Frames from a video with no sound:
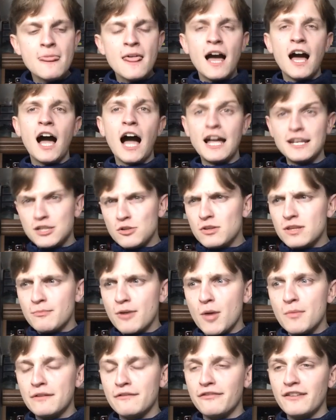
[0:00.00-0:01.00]
I do at the
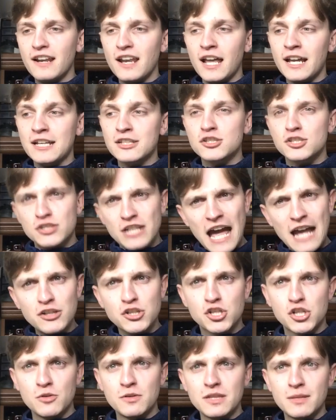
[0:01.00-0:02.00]
moment feel like a
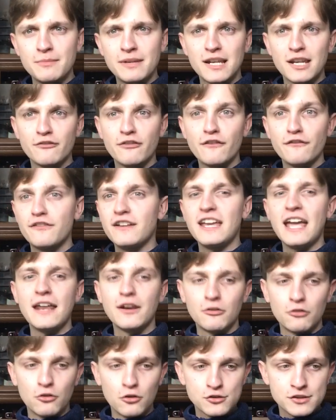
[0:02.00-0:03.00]
statue in the middle of
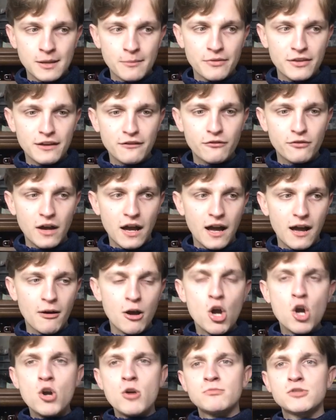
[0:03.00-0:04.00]
Vienna or something,
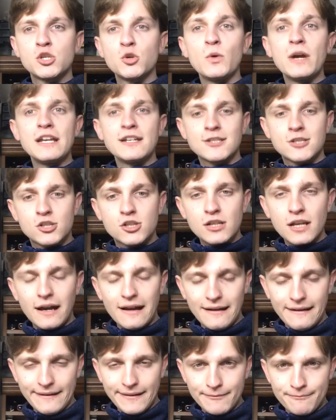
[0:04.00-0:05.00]
to which
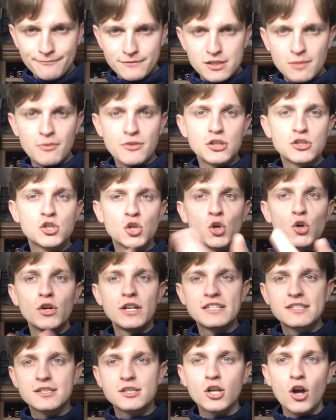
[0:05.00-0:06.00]
some of the
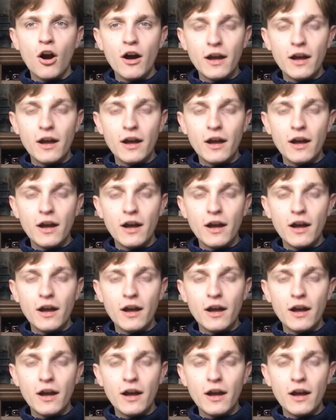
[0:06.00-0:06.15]
tourists,